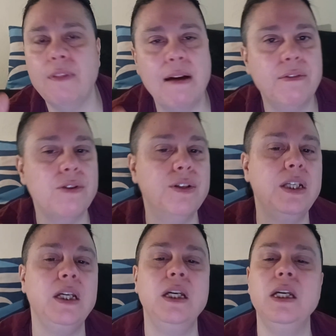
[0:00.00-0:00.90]
lavender
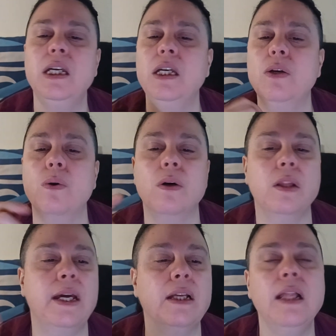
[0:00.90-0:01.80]
tea or
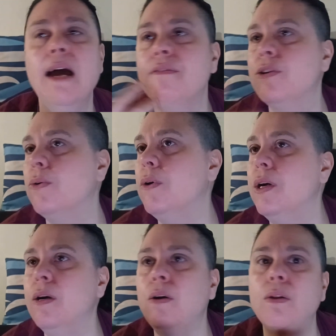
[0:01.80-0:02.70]
like lavender
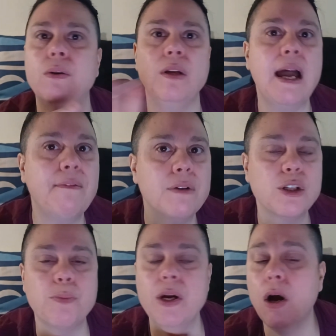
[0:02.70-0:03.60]
oil or lavender
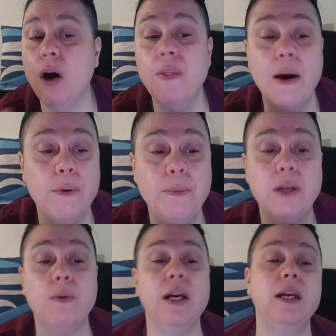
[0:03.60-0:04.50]
spray, all that would be
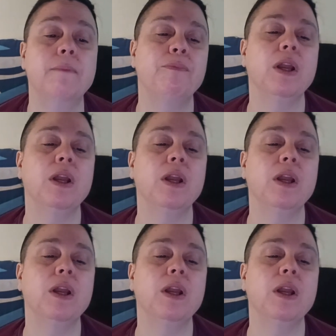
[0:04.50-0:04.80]
great.